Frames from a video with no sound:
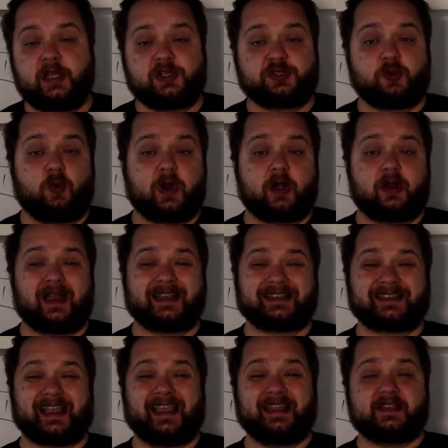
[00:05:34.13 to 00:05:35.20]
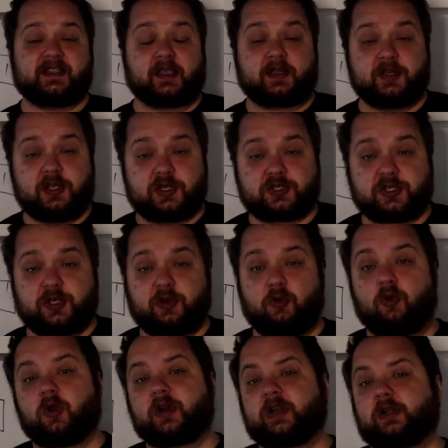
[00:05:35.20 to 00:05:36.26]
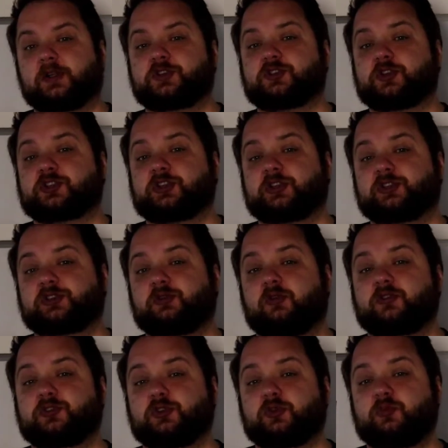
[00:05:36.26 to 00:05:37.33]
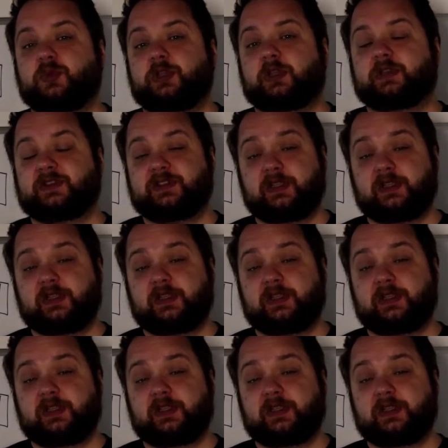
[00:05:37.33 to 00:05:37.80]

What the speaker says: So whereas a technician or an electrician is going to be